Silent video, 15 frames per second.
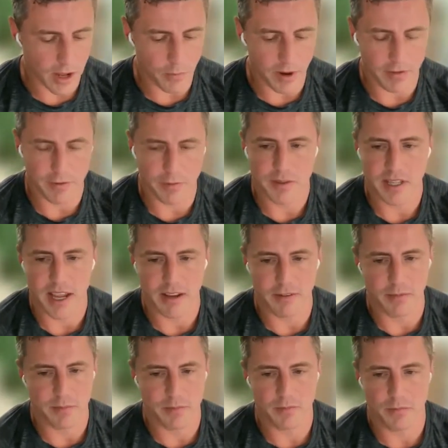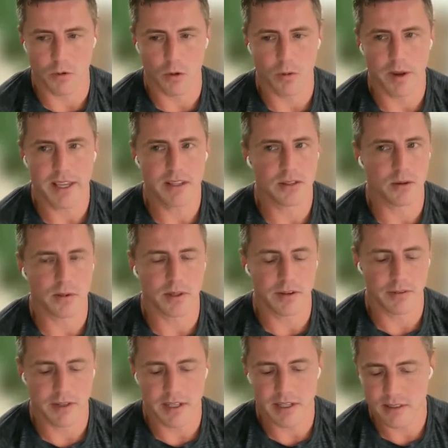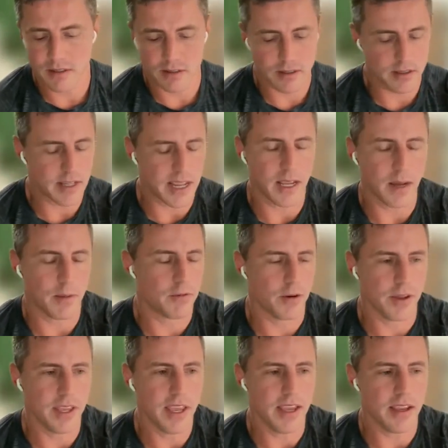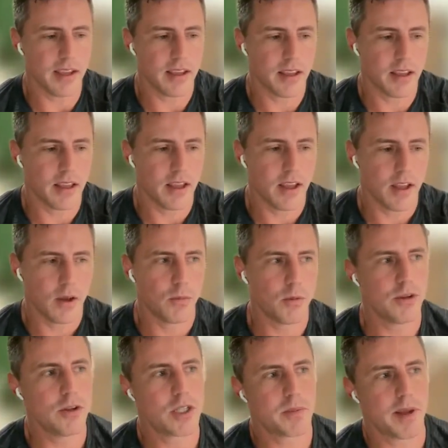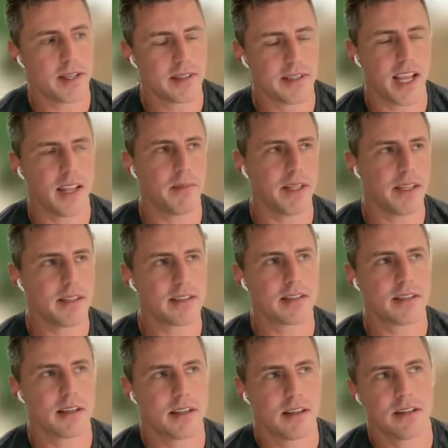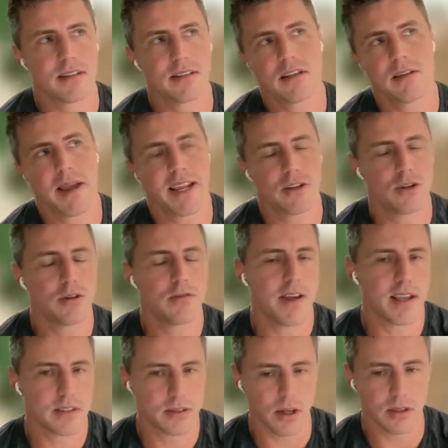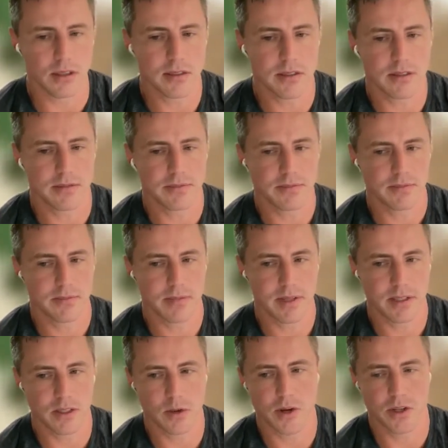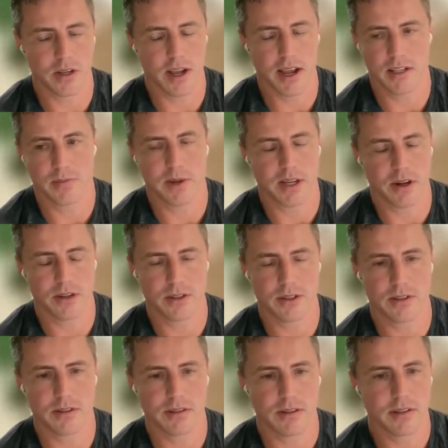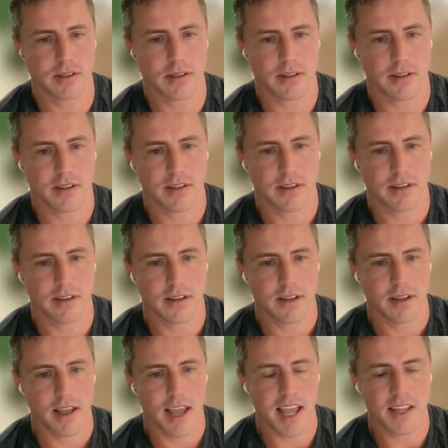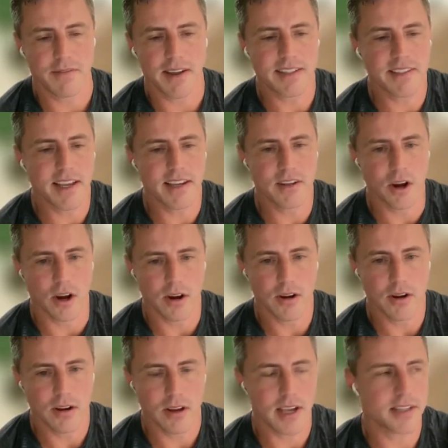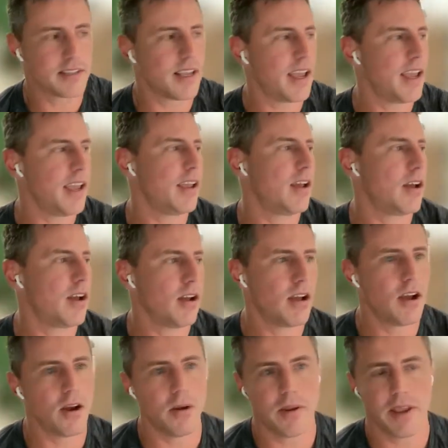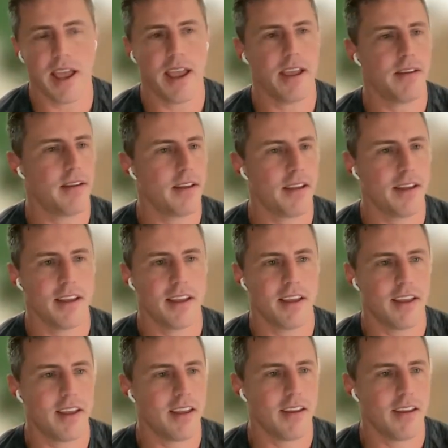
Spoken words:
That client went from staying from 4 weeks or whatever it is to staying up for a year. Would you spend 10 minutes to make $2,000? Is the question I ask my coaches. And if they say no, I say, okay.